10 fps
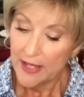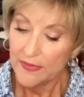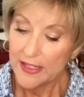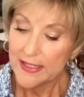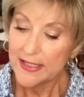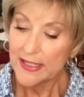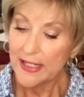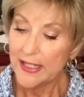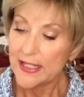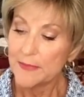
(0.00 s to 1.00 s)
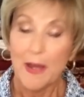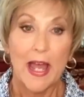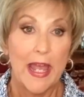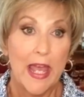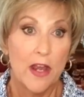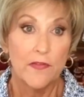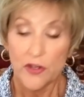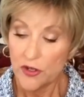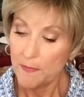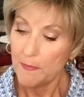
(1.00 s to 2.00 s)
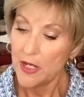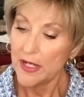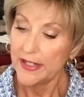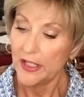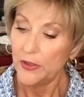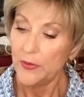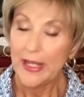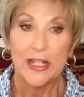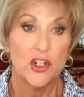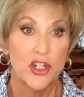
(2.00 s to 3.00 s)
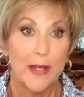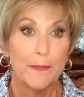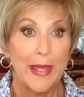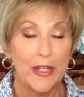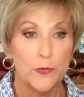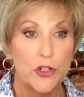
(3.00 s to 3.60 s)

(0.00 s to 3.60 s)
This is my Ever Mono and Champagne